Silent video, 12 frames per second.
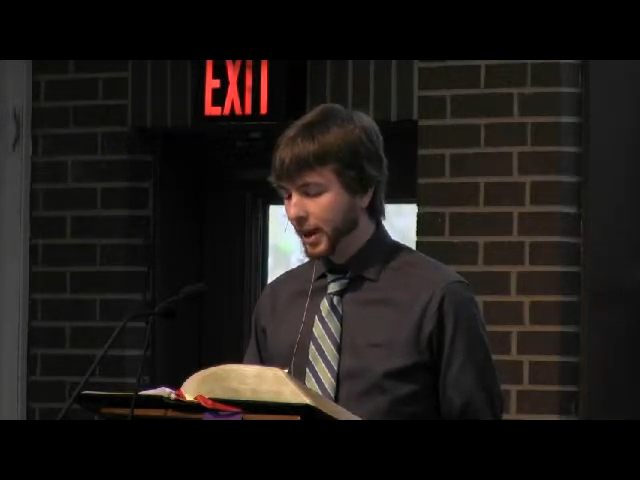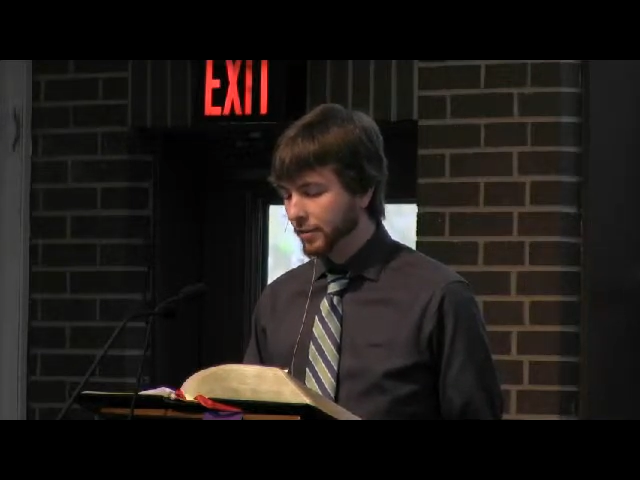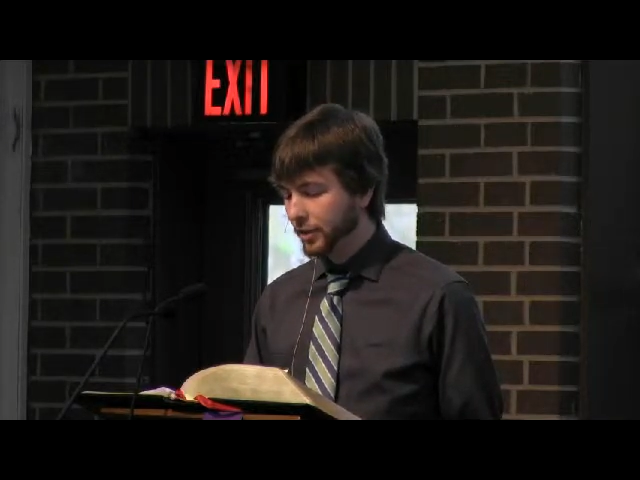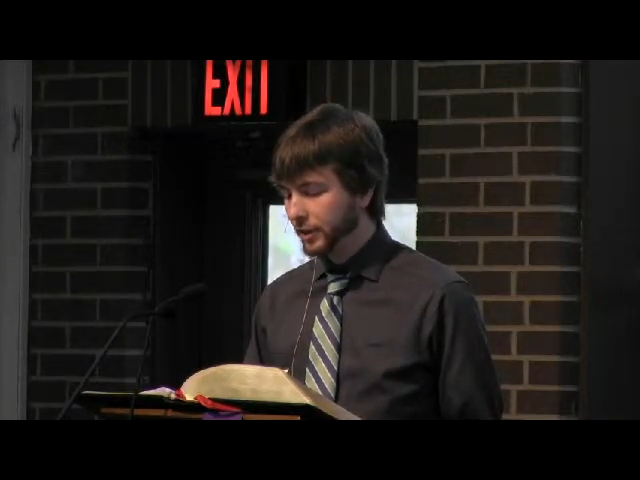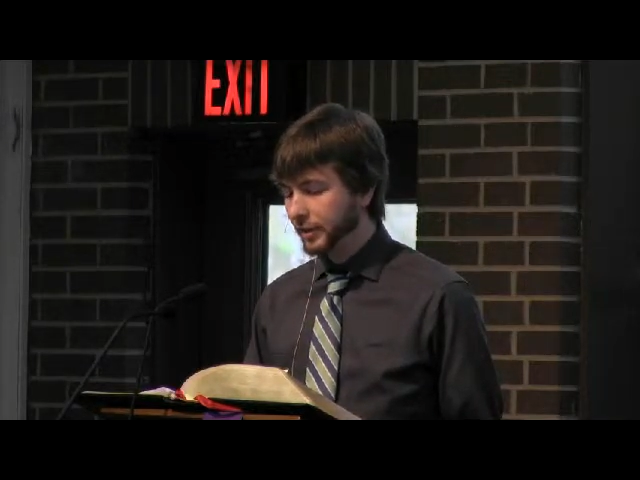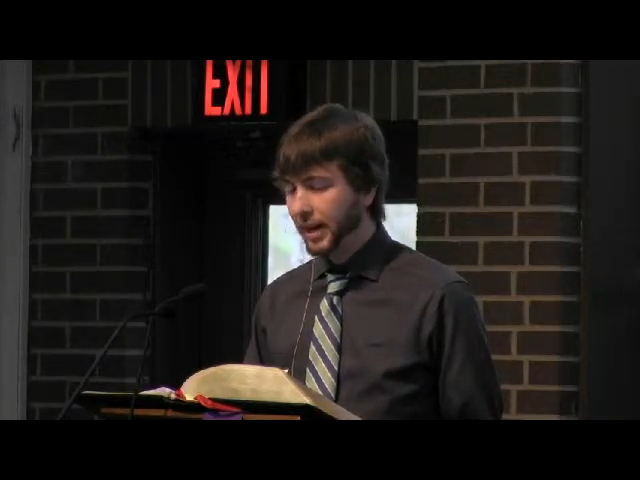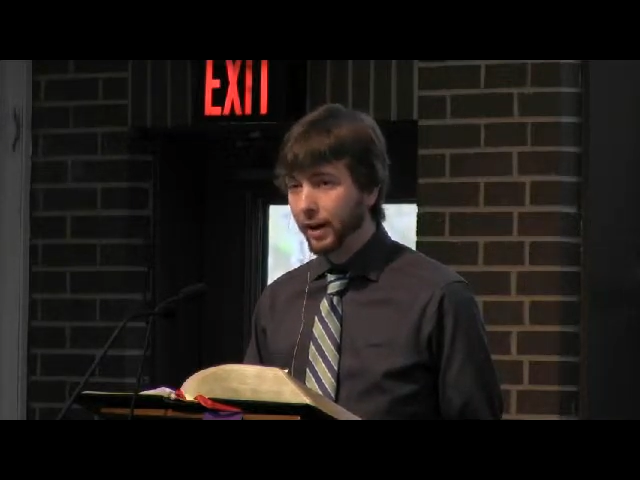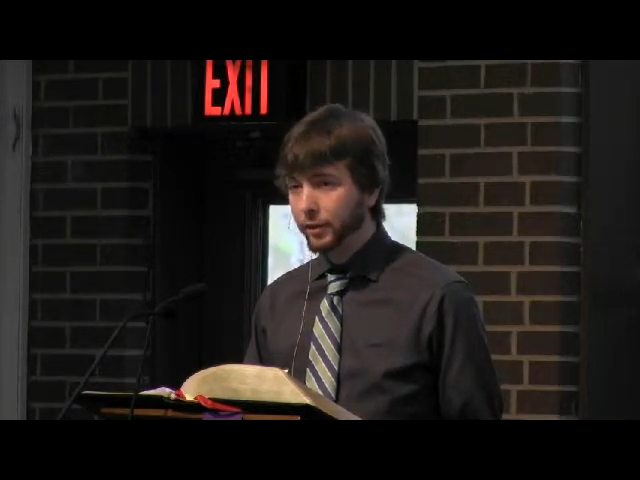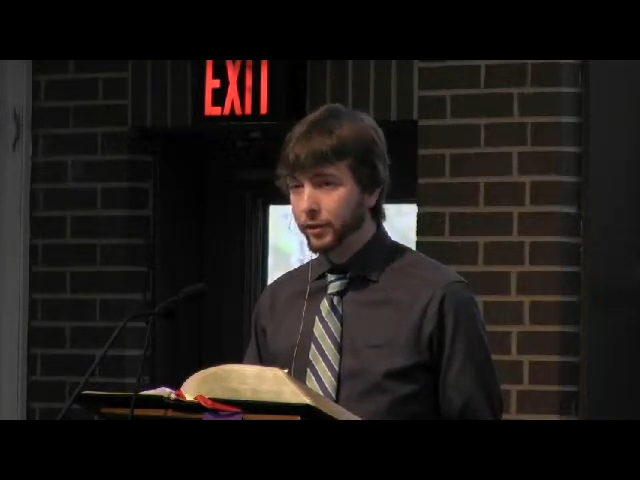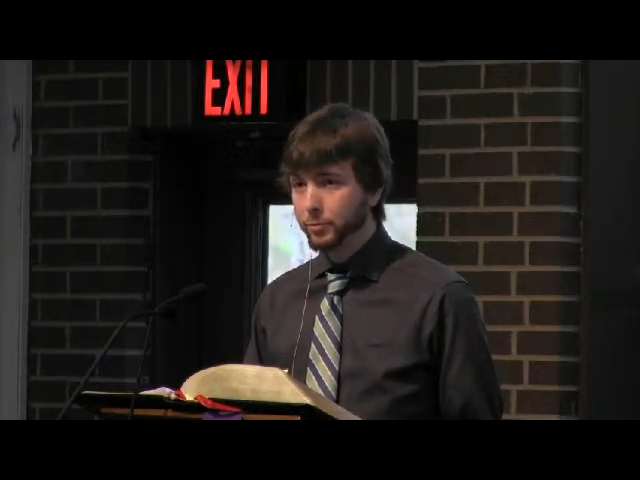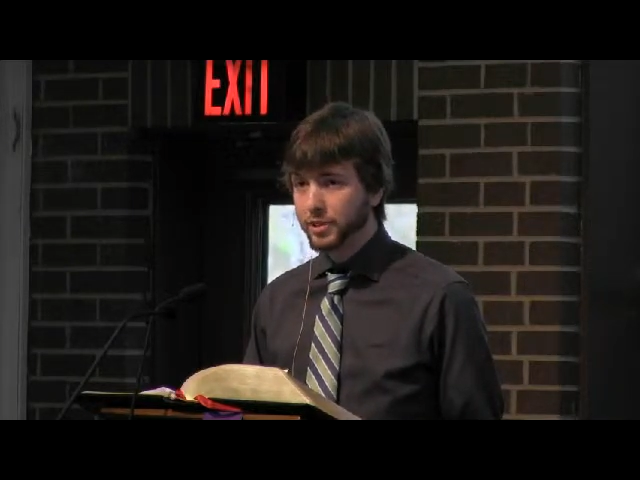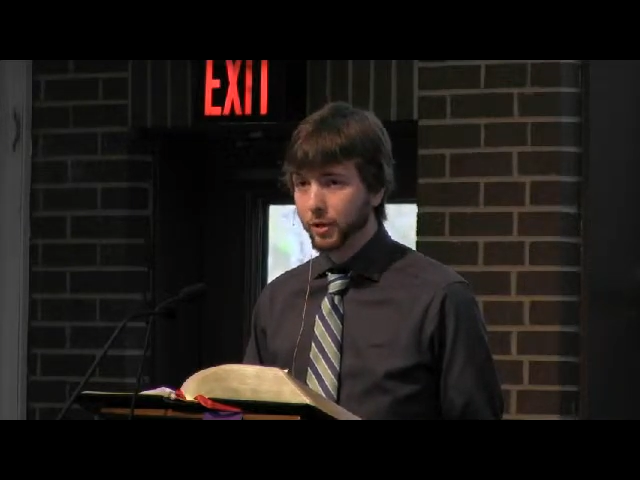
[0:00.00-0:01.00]
haven't
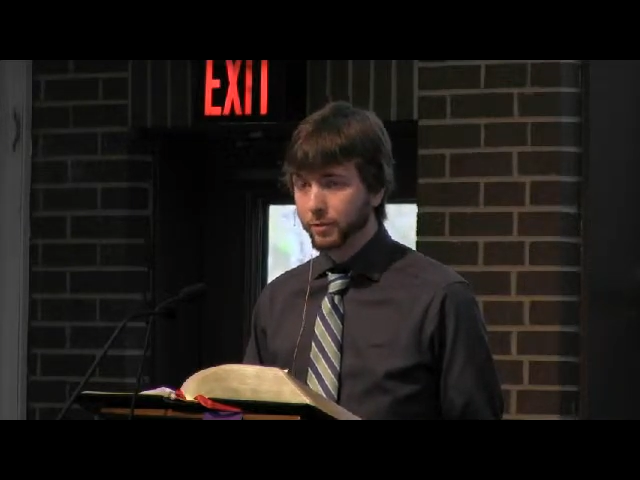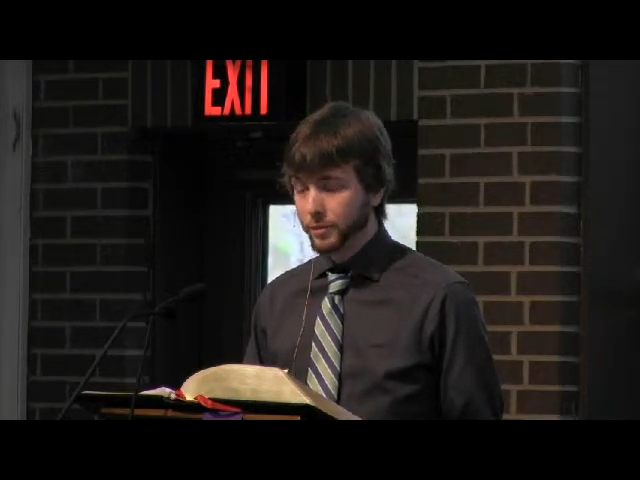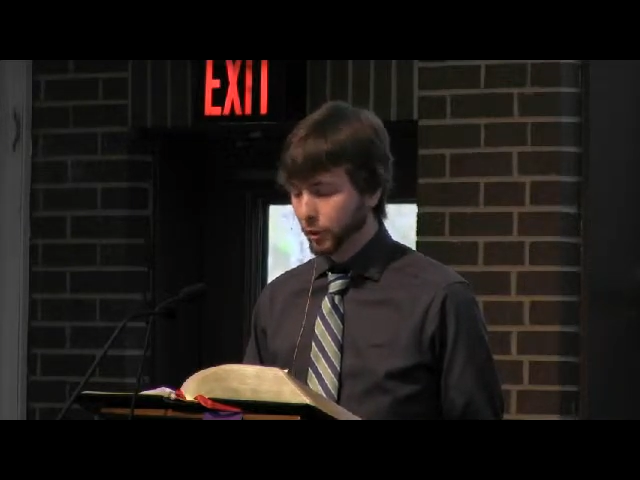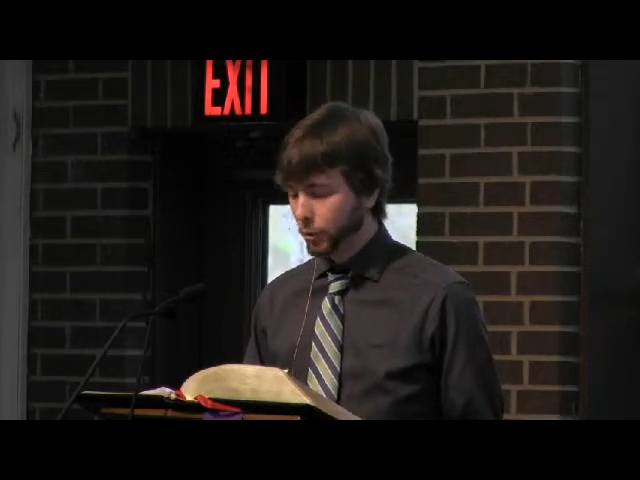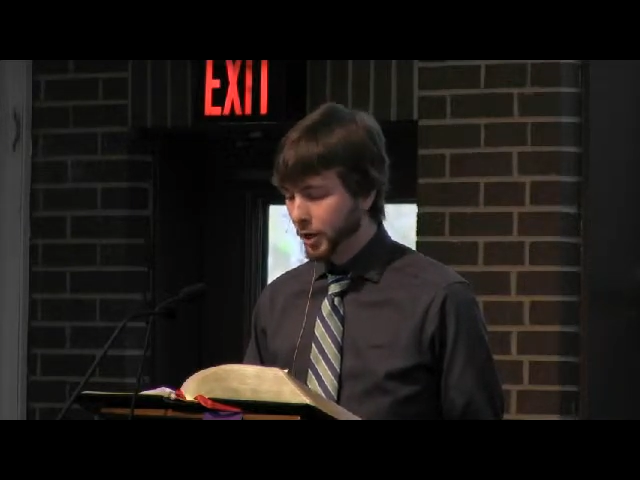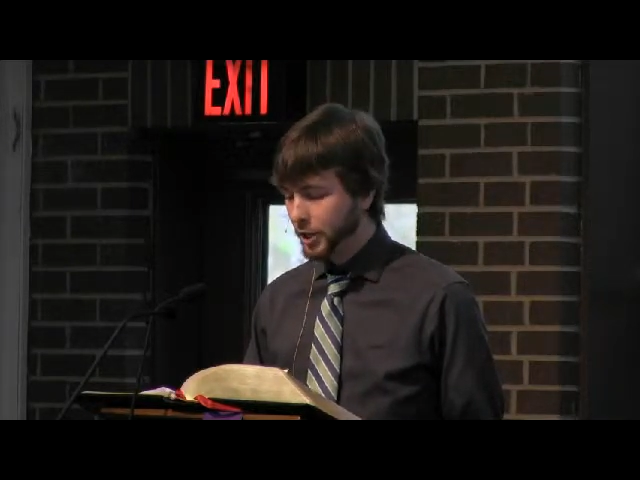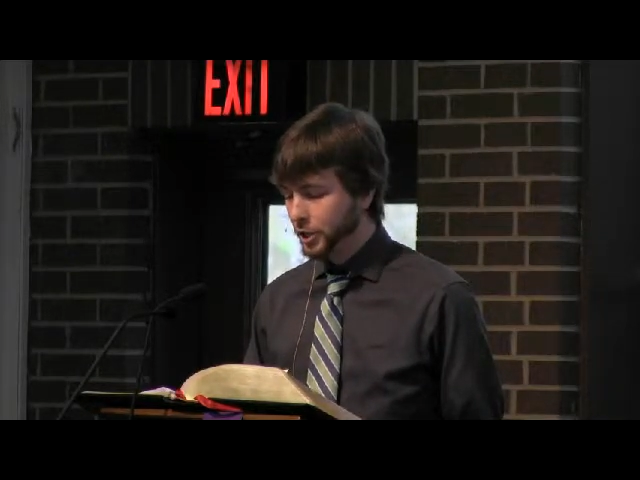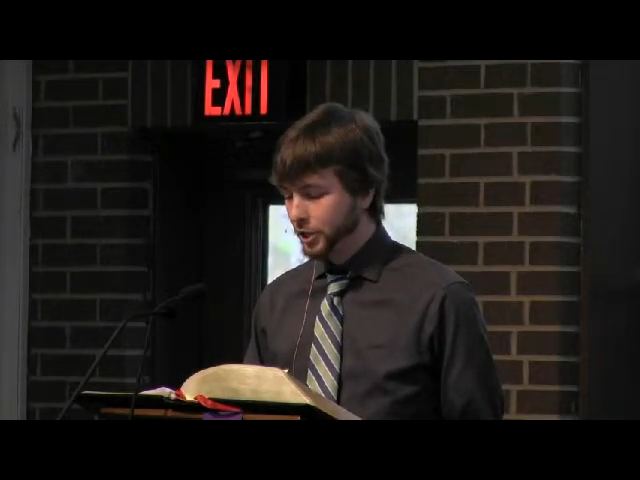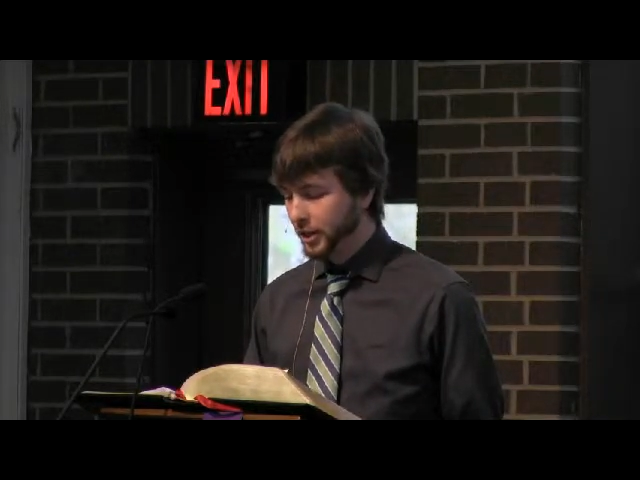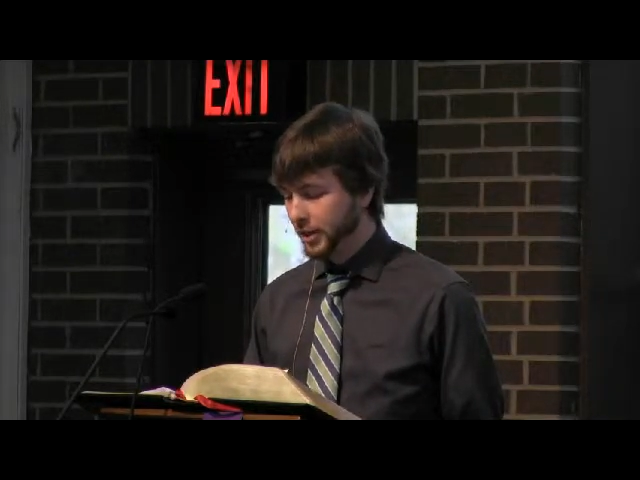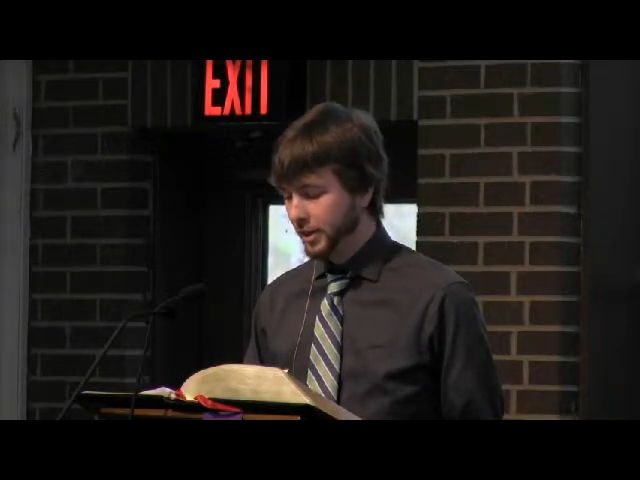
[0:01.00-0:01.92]
allowed themselves to question